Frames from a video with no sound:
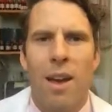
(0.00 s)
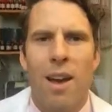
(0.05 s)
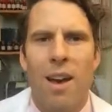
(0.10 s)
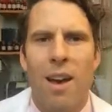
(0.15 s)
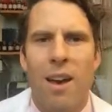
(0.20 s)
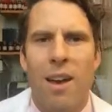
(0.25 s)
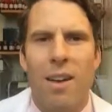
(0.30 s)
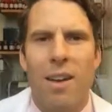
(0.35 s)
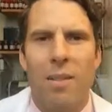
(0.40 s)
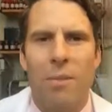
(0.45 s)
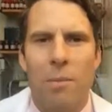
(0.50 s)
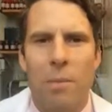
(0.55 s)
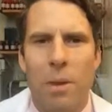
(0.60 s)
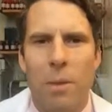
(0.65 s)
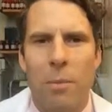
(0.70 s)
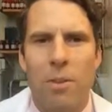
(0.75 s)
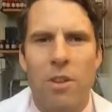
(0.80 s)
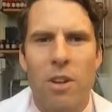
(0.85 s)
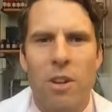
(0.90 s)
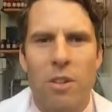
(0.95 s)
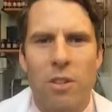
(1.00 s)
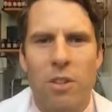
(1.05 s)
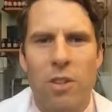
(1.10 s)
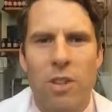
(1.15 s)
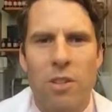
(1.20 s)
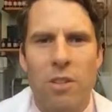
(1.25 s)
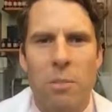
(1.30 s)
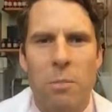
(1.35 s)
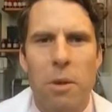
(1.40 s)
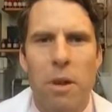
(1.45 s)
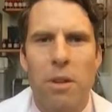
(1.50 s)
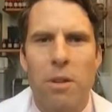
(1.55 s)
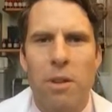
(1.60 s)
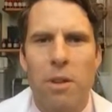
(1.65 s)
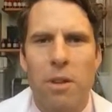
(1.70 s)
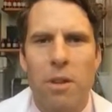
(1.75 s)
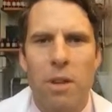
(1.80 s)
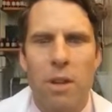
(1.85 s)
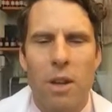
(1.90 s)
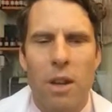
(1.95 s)
Hi, my name is Dr. Jesse
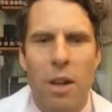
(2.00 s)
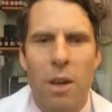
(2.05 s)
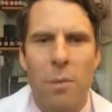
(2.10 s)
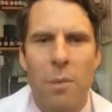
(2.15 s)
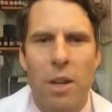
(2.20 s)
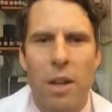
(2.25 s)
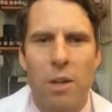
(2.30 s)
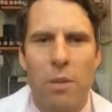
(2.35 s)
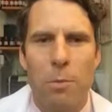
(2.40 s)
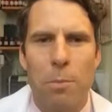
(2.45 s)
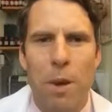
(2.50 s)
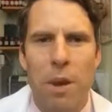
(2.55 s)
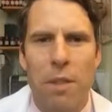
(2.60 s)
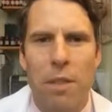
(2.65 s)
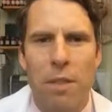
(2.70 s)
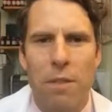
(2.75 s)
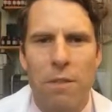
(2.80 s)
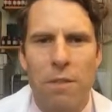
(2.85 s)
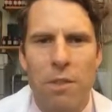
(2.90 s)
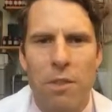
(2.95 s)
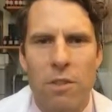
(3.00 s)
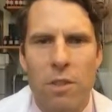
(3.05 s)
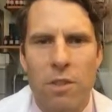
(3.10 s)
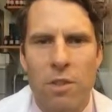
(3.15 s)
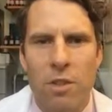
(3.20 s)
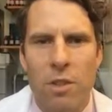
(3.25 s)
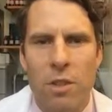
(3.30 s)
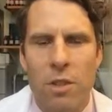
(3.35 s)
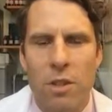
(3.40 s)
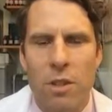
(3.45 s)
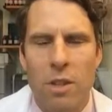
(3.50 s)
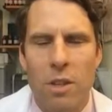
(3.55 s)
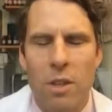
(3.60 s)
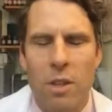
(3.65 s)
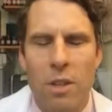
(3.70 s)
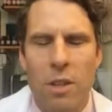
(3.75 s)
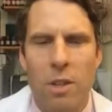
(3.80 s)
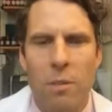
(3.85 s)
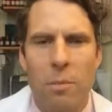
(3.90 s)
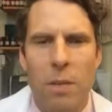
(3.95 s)
Butler. I'm a naturopathic physician.
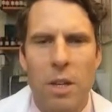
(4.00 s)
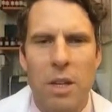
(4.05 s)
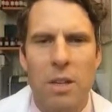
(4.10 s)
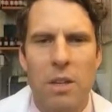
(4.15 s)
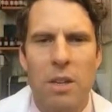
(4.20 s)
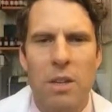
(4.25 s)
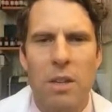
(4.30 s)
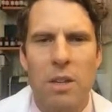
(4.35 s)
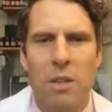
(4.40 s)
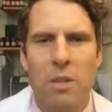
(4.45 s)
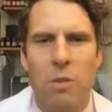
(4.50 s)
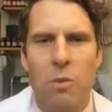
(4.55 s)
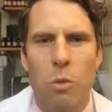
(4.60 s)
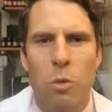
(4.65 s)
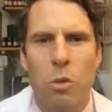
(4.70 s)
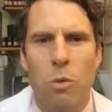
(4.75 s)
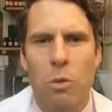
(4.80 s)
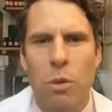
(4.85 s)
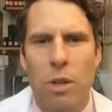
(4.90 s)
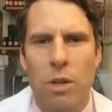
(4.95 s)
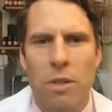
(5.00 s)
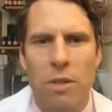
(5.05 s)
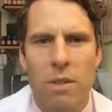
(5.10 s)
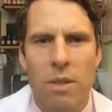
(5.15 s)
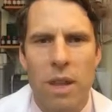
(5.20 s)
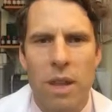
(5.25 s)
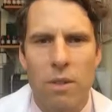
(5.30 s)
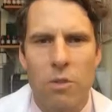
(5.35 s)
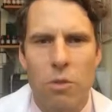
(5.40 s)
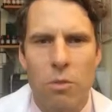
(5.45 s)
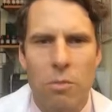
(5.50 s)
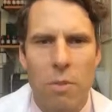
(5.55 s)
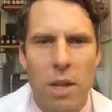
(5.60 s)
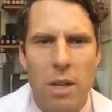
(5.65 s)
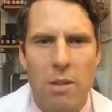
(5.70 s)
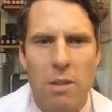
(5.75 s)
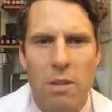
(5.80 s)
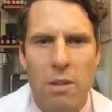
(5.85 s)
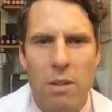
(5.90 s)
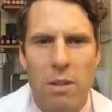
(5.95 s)
My clinic is Northwest Natural
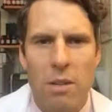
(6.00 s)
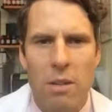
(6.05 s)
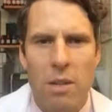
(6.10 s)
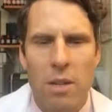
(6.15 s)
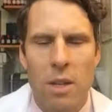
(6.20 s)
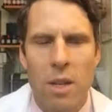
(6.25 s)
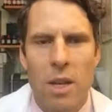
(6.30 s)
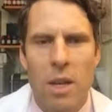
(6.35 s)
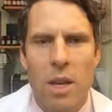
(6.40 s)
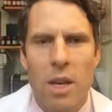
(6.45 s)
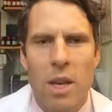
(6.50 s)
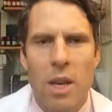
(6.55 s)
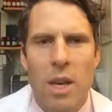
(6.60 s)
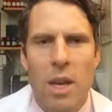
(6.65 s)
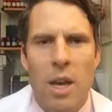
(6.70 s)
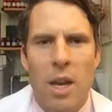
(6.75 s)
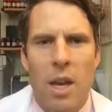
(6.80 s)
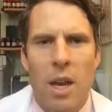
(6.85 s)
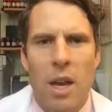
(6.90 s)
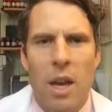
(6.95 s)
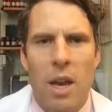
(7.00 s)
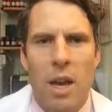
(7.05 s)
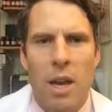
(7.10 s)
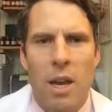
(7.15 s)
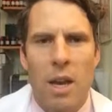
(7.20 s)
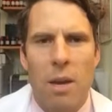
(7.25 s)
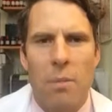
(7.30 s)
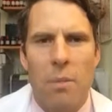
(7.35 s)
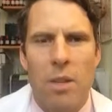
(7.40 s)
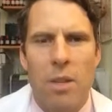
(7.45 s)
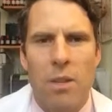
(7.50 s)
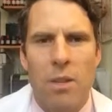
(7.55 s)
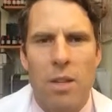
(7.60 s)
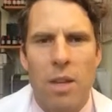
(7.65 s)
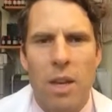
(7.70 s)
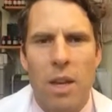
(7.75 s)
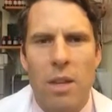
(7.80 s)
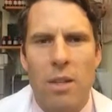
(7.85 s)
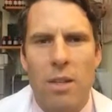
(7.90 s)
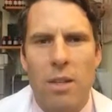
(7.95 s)
Medicine. I'm here
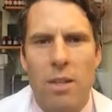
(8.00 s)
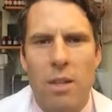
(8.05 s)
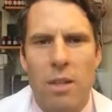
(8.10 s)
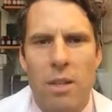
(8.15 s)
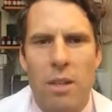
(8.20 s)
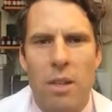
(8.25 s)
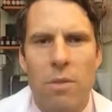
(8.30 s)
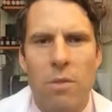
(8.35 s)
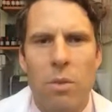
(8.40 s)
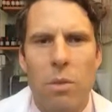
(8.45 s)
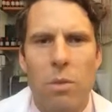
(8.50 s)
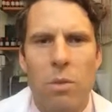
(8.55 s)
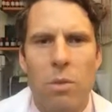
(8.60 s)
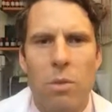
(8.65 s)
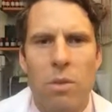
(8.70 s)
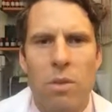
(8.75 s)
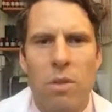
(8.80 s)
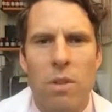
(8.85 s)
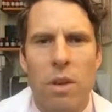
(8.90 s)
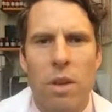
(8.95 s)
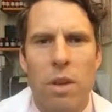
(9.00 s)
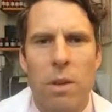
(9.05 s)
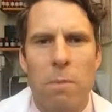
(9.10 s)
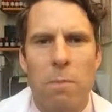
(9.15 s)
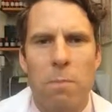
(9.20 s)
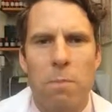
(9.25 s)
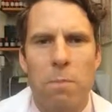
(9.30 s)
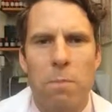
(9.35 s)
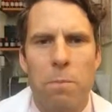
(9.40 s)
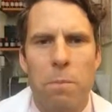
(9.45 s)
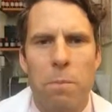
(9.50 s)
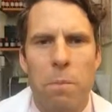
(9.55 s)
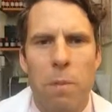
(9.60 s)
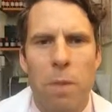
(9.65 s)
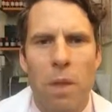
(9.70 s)
today to give you some